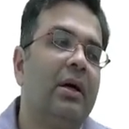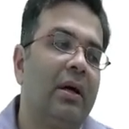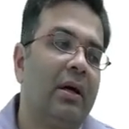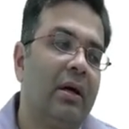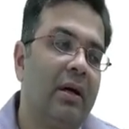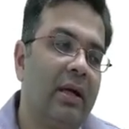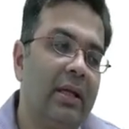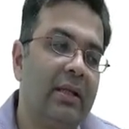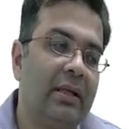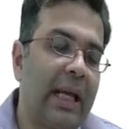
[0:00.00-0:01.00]
uh,
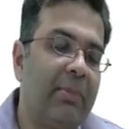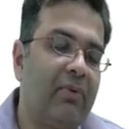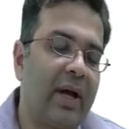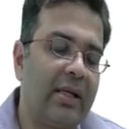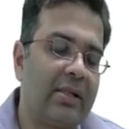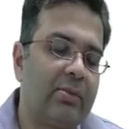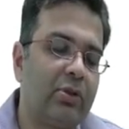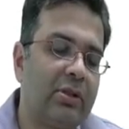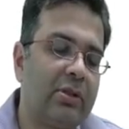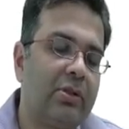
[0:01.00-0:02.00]
in the type of
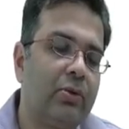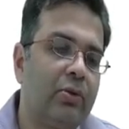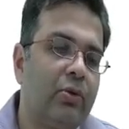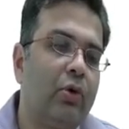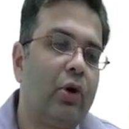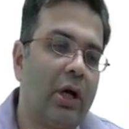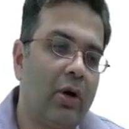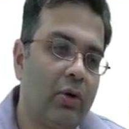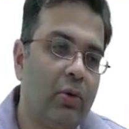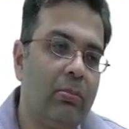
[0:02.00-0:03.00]
anastomosis do you do or
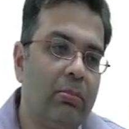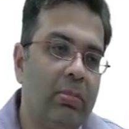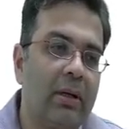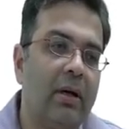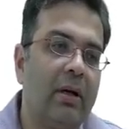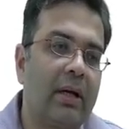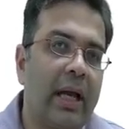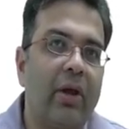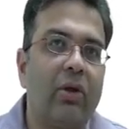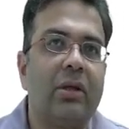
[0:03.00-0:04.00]
how you uh,
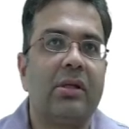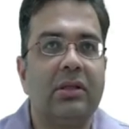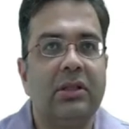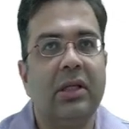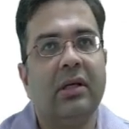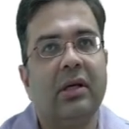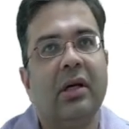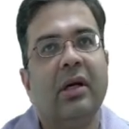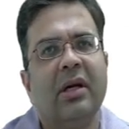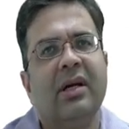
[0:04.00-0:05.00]
carry on the surgery.
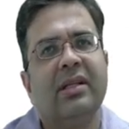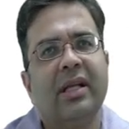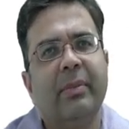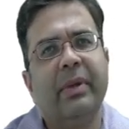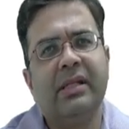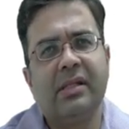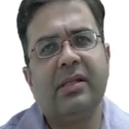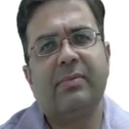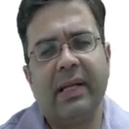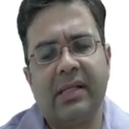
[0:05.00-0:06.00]
Then
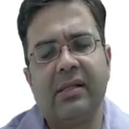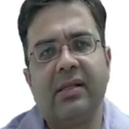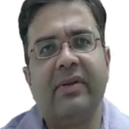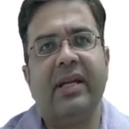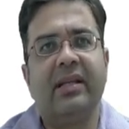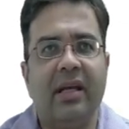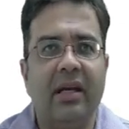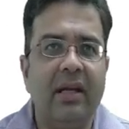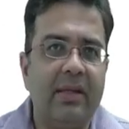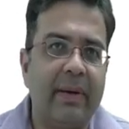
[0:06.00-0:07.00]
mesenous plexus is very
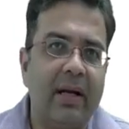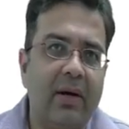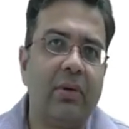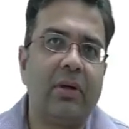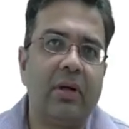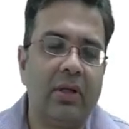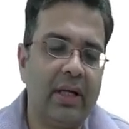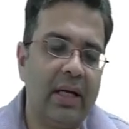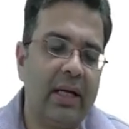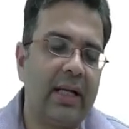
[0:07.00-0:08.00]
thinly spread out.
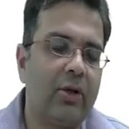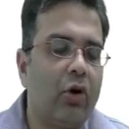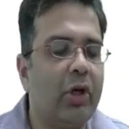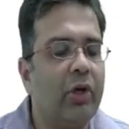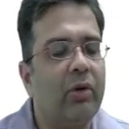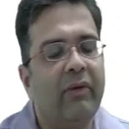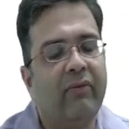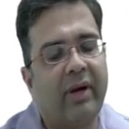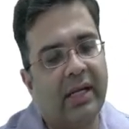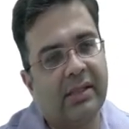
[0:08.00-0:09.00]
It has longitudinal
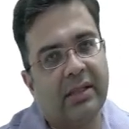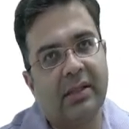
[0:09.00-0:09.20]
lymphatics in the